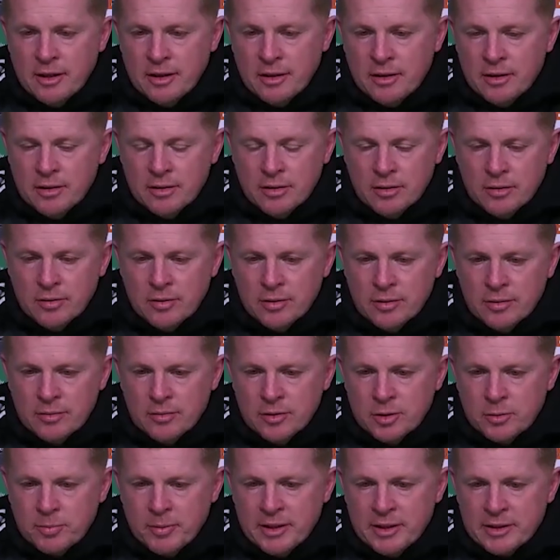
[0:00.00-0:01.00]
You know, the, the
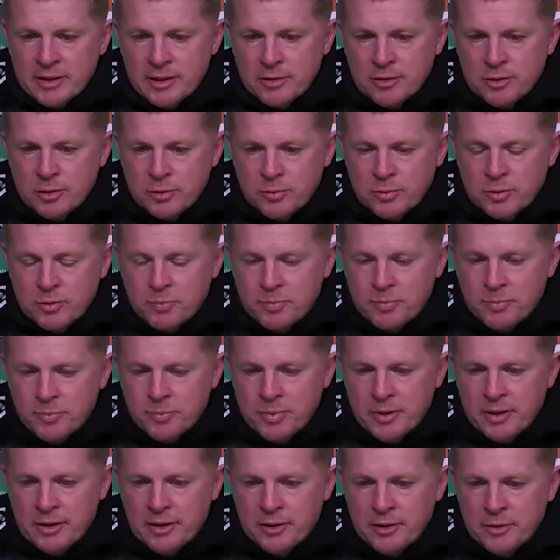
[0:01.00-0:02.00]
specialist was
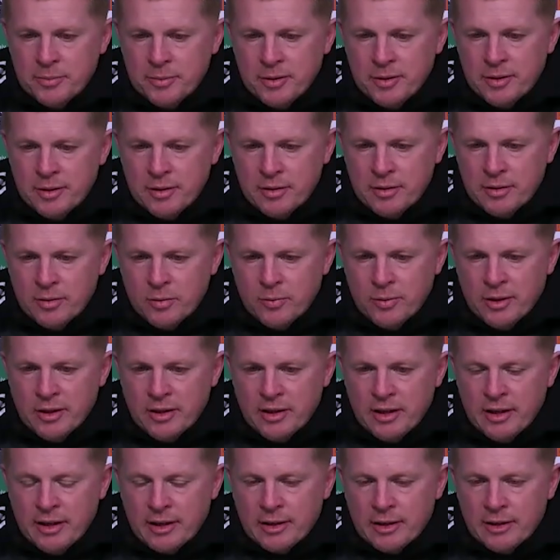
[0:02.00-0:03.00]
pleased with the, the way the
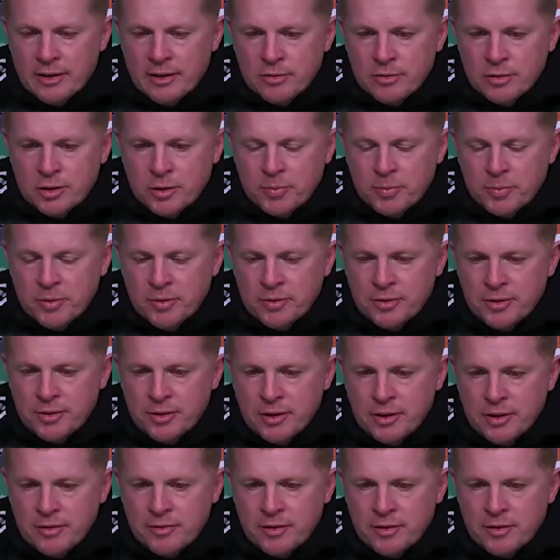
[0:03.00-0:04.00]
ankle had responded
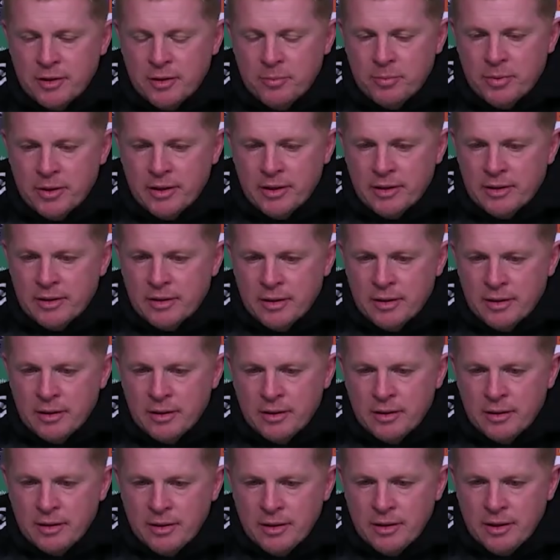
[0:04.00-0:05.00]
after he played
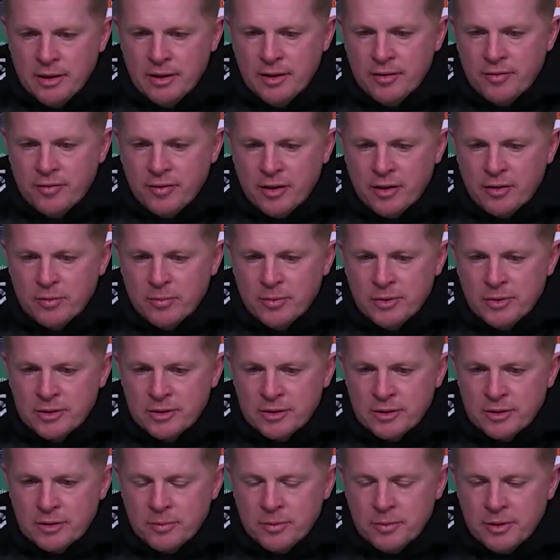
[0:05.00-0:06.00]
eighty-five minutes
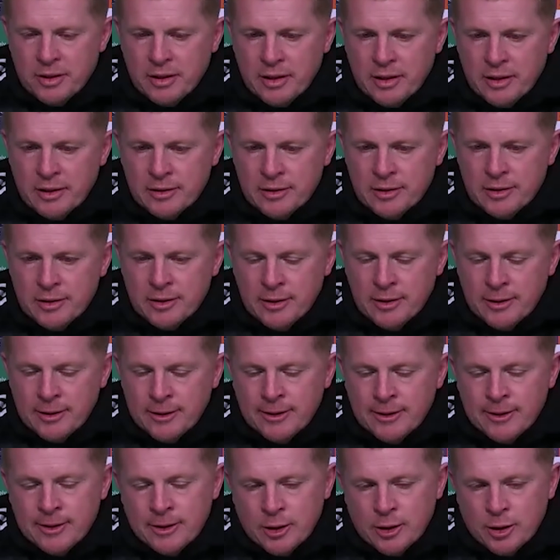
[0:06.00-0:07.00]
at the weekend.
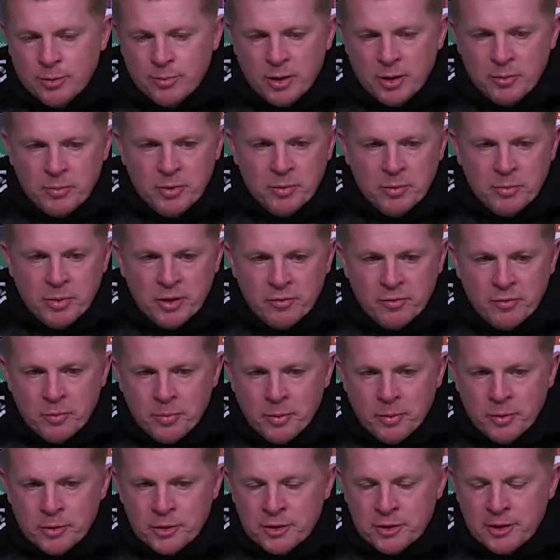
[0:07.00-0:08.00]
It might be a bit of a
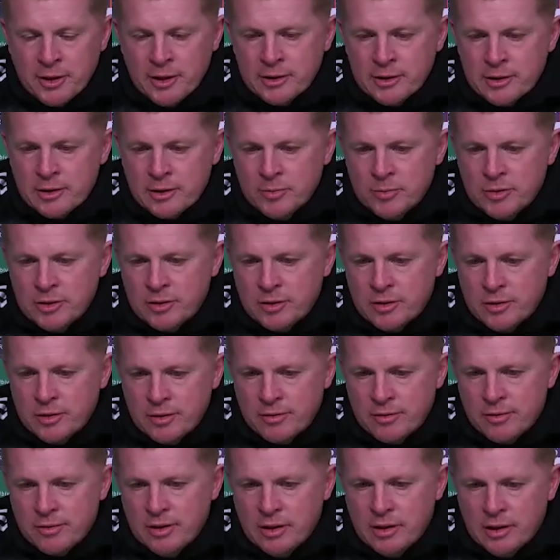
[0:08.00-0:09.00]
push to ask him to start
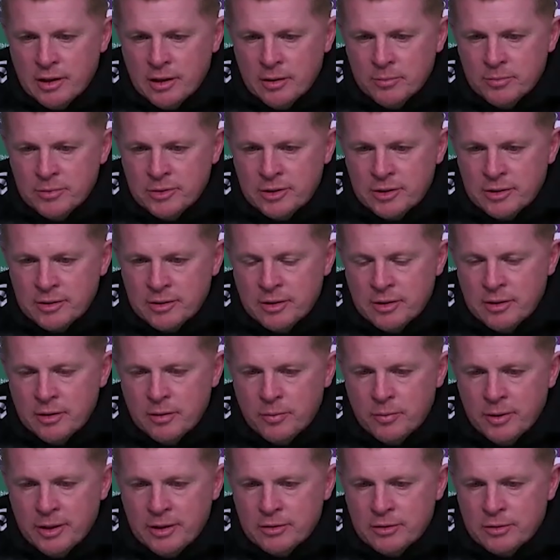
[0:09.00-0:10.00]
three games in a
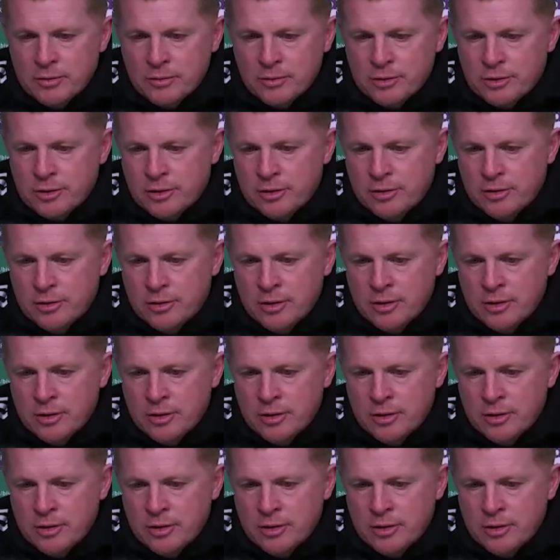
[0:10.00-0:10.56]
week so soon.